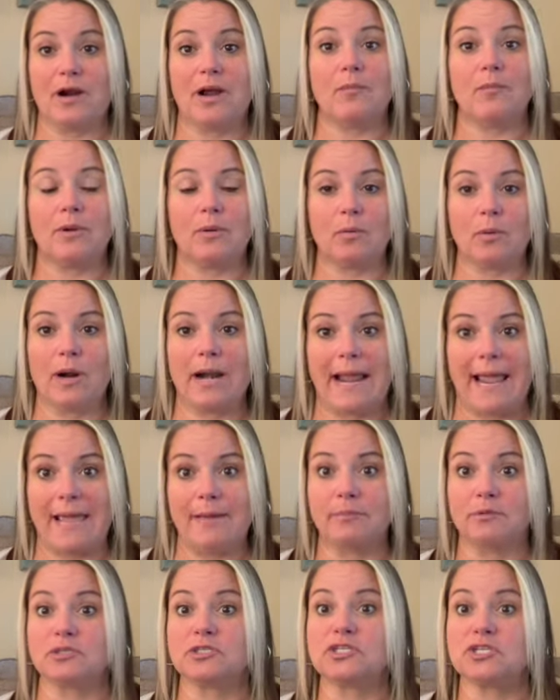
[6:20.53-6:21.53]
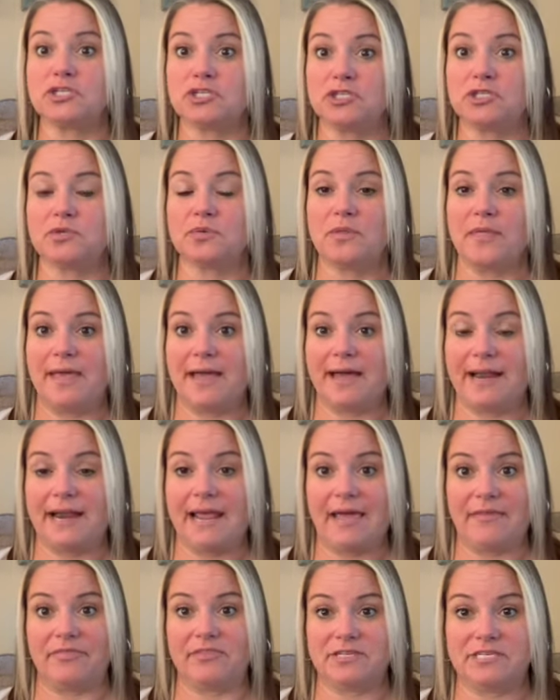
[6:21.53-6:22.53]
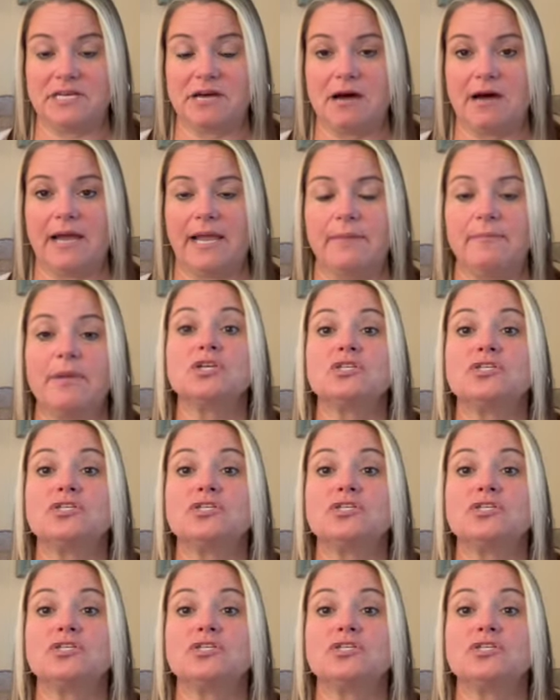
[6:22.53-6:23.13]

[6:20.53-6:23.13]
and we weren't able to do that at the time.